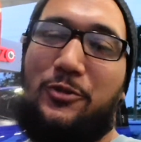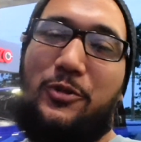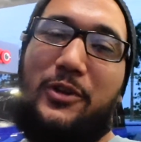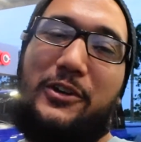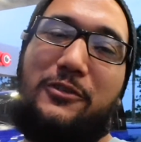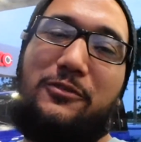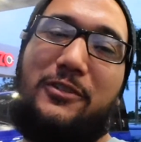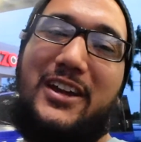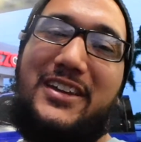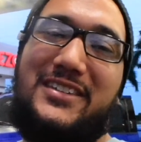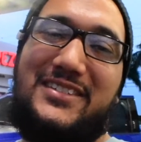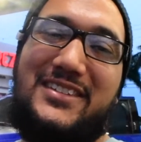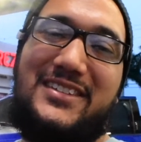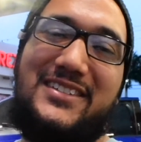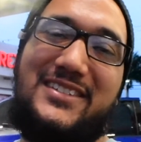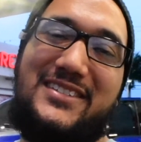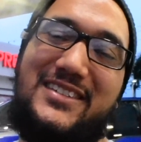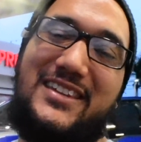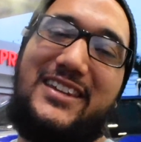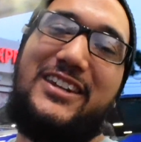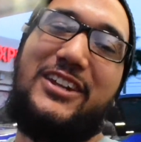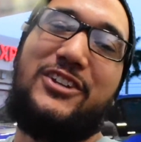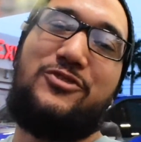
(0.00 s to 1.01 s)
quick races
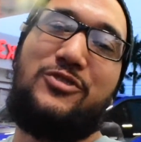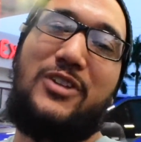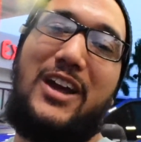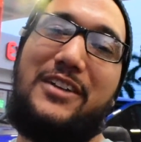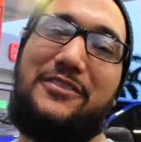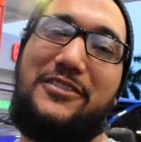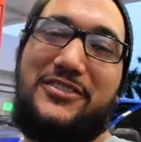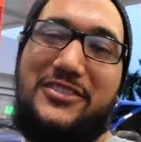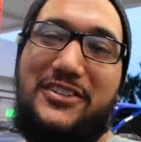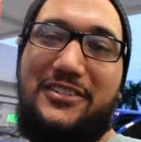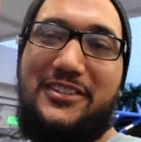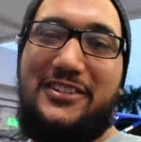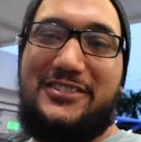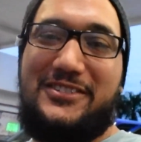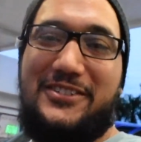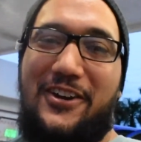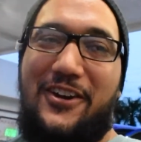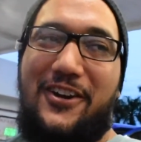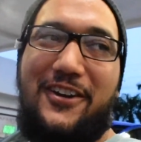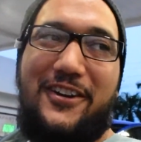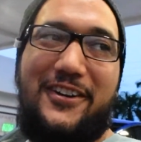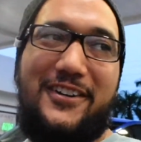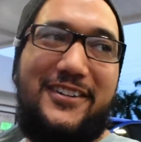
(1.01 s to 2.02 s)
and the drivers of these
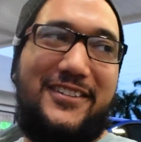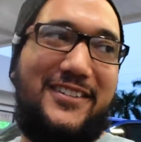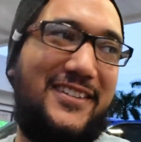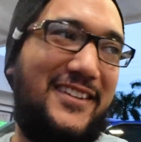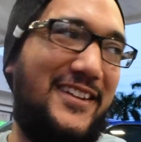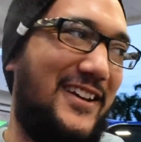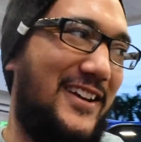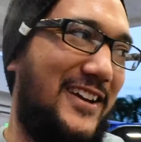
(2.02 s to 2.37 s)
cars.